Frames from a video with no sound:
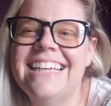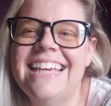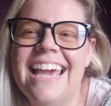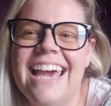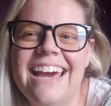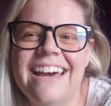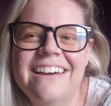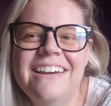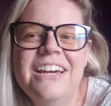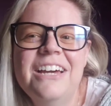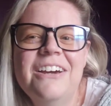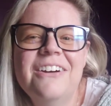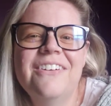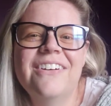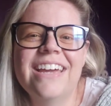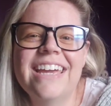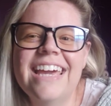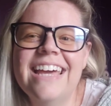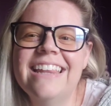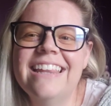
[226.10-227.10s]
yeah,
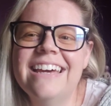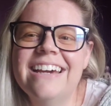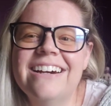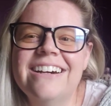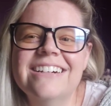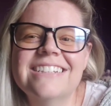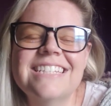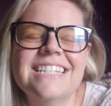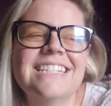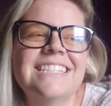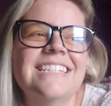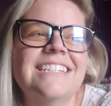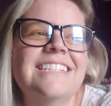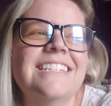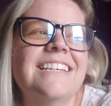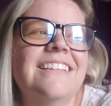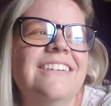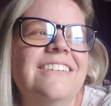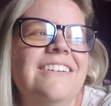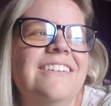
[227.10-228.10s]
we get like hooked into
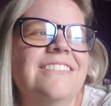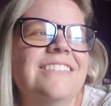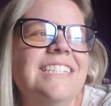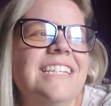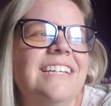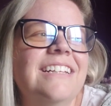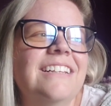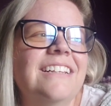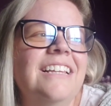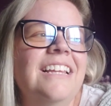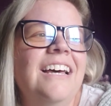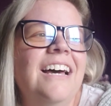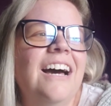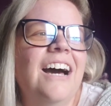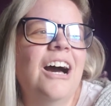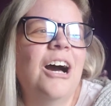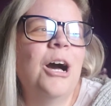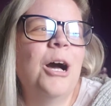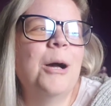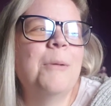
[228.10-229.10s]
Deal or No Deal.
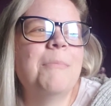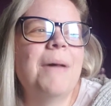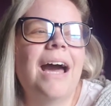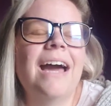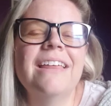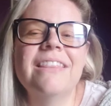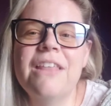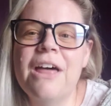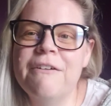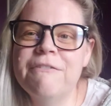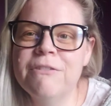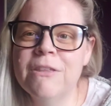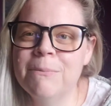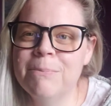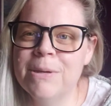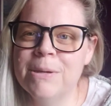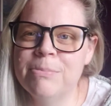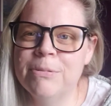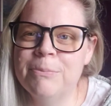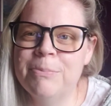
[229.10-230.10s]
Um, I love the
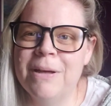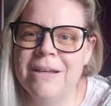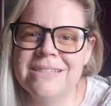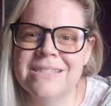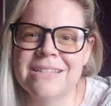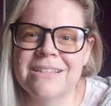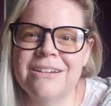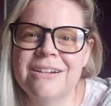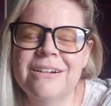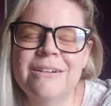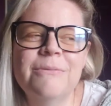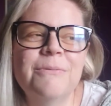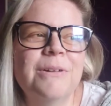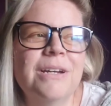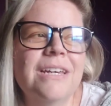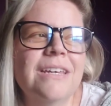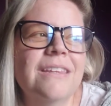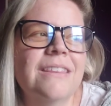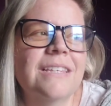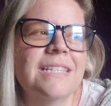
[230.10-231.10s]
People Puzzler
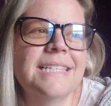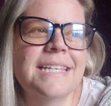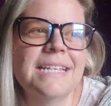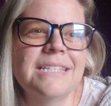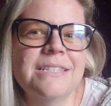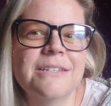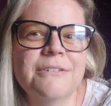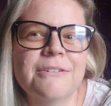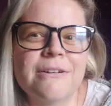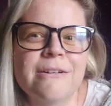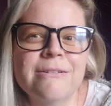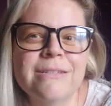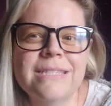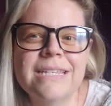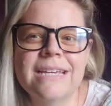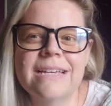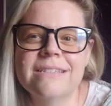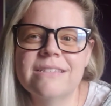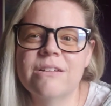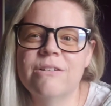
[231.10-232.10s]
with Stacey
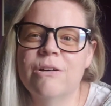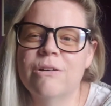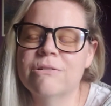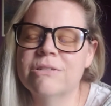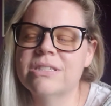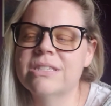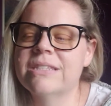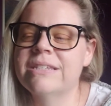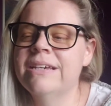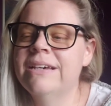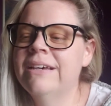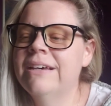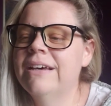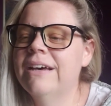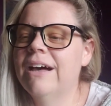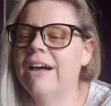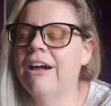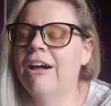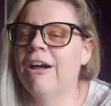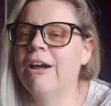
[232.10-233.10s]
Carosi as host.
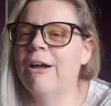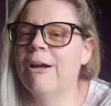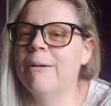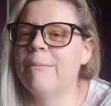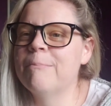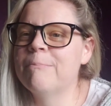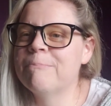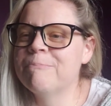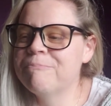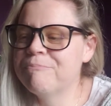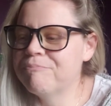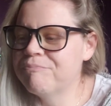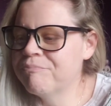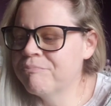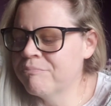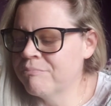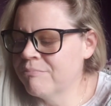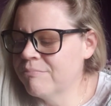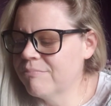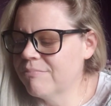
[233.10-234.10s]
Um,
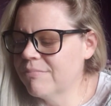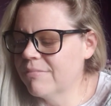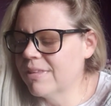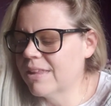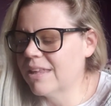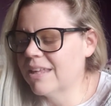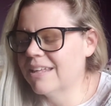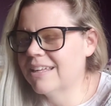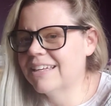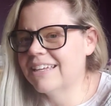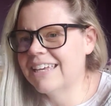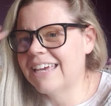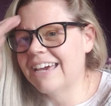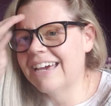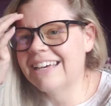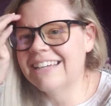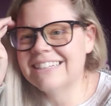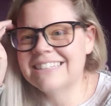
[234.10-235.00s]
yeah,